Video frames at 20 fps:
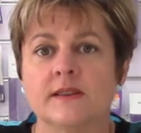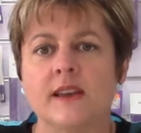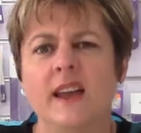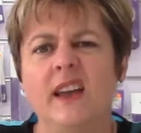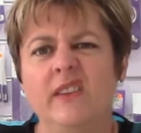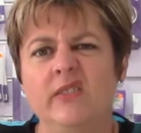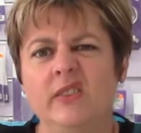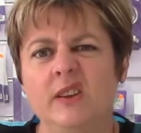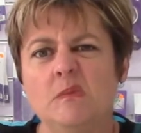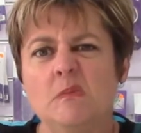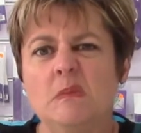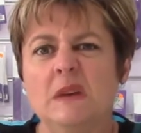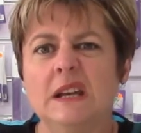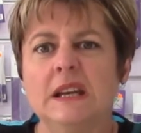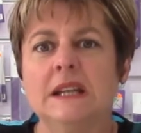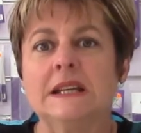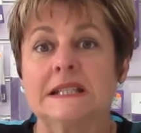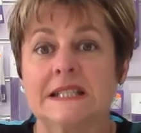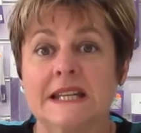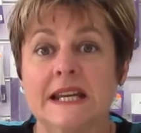Heavy
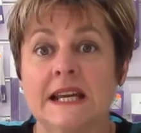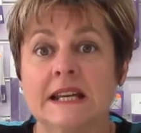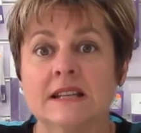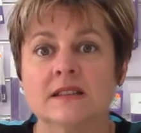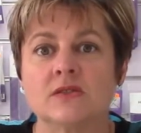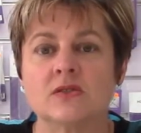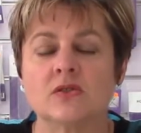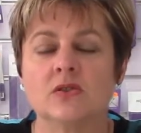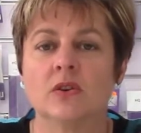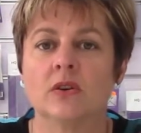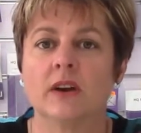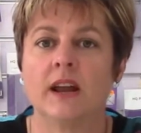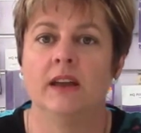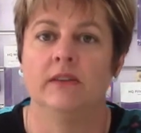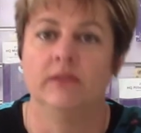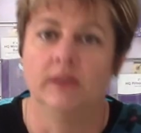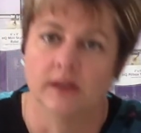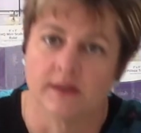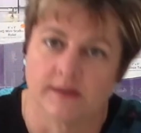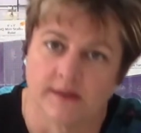meaning dense, not
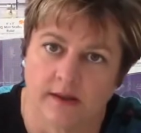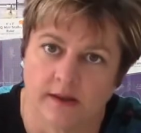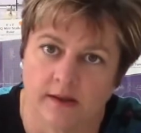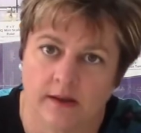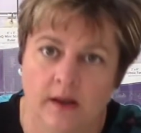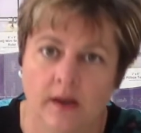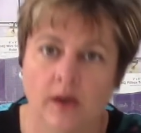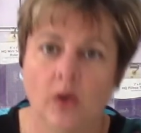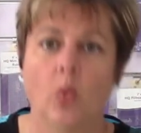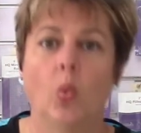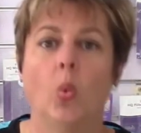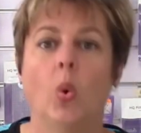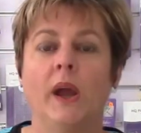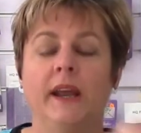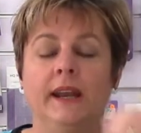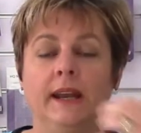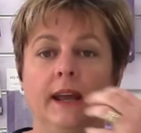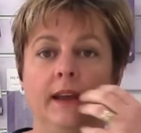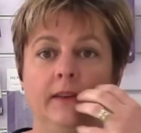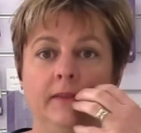heavy as in
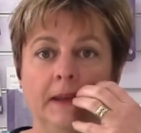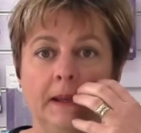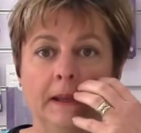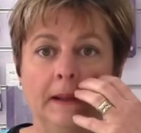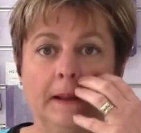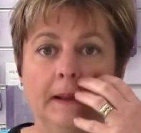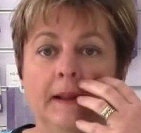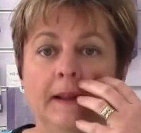weight heavy.